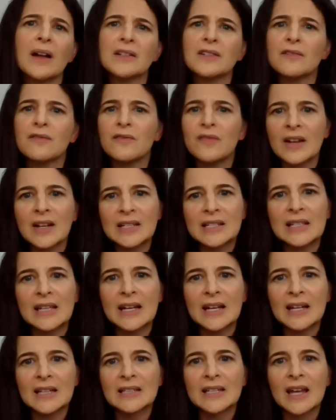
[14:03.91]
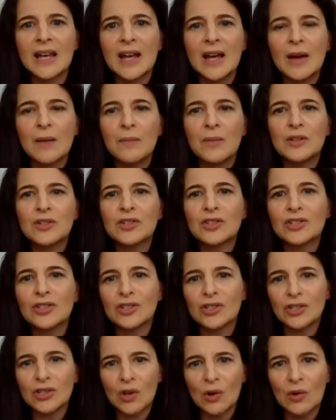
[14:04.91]
not to fix things, but just
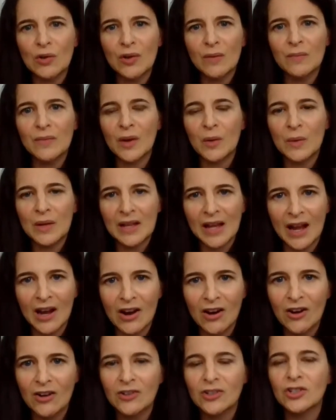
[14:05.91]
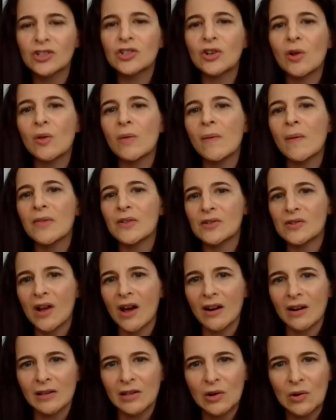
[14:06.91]
to show them that we care, to show them that they're
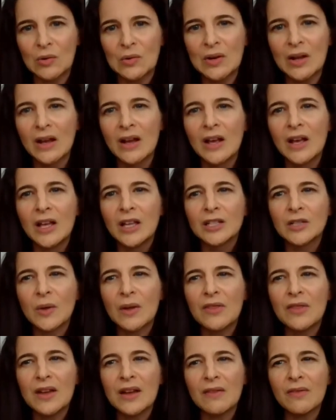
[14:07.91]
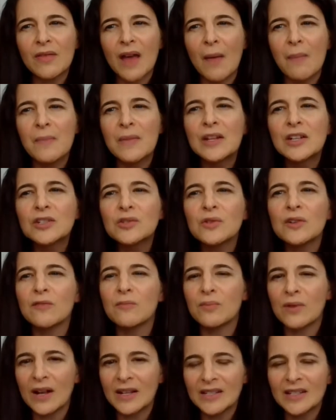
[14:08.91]
not alone. So I think that ministry
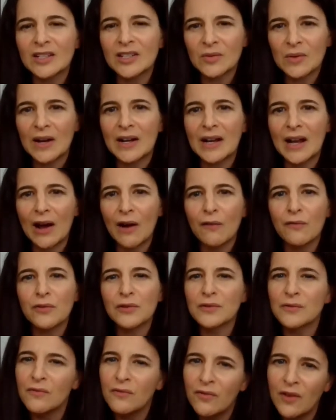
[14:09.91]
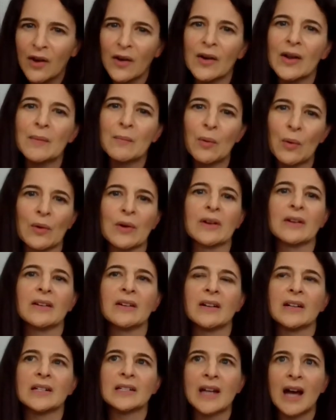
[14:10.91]
of presence right now feels very
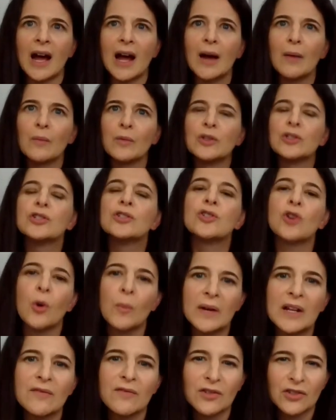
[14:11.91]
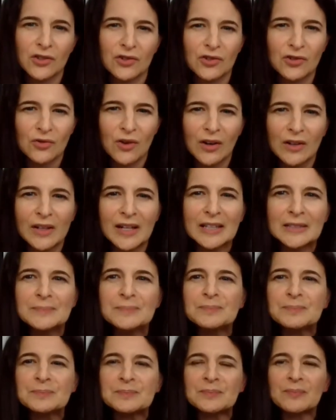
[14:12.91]
important in a time when so many of us are
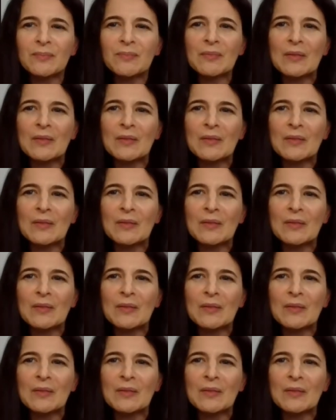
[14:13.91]
struggling.